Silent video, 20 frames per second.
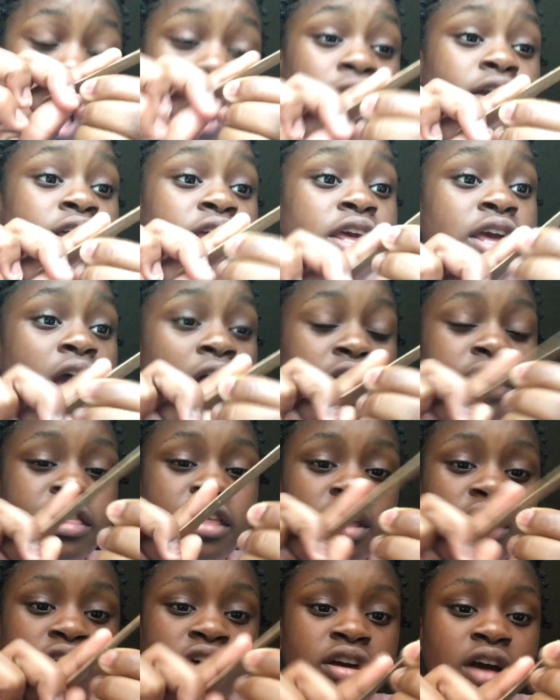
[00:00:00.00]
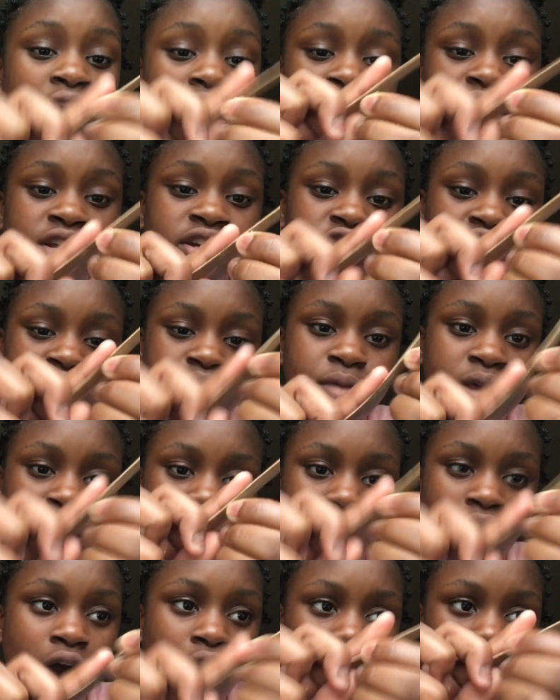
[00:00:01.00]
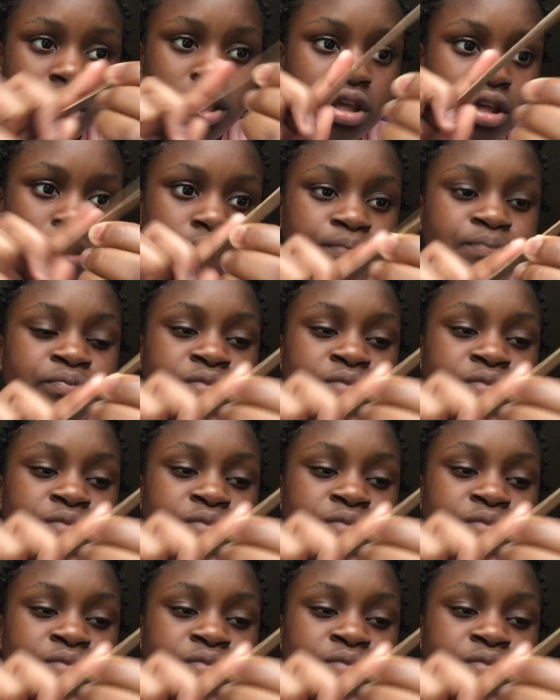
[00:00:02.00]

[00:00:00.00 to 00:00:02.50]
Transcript: Aki, I think she's making aki.